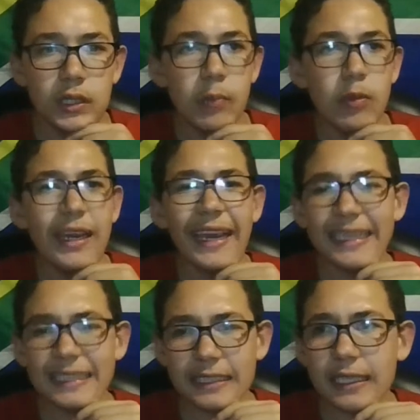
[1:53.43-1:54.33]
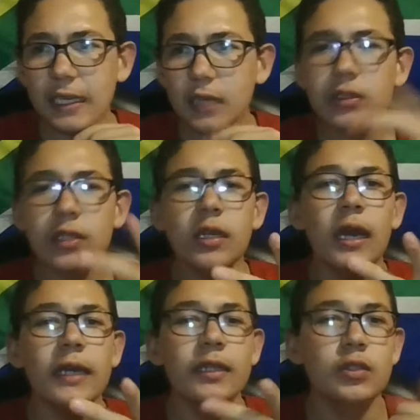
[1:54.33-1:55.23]
18. How did
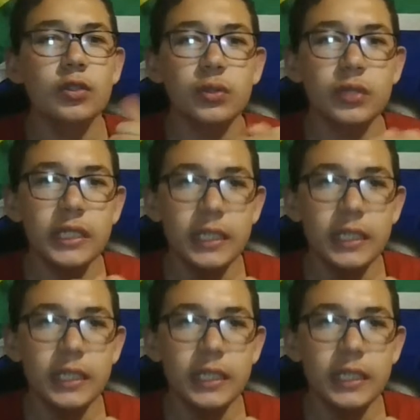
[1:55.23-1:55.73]
I do